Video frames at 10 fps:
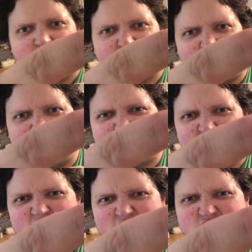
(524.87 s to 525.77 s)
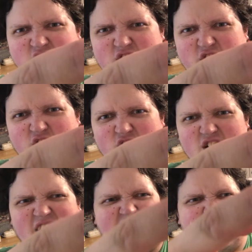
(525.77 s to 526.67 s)
you see that? You see all the curdle?
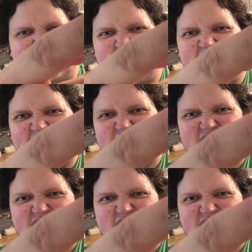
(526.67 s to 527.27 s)
Ah, look at that.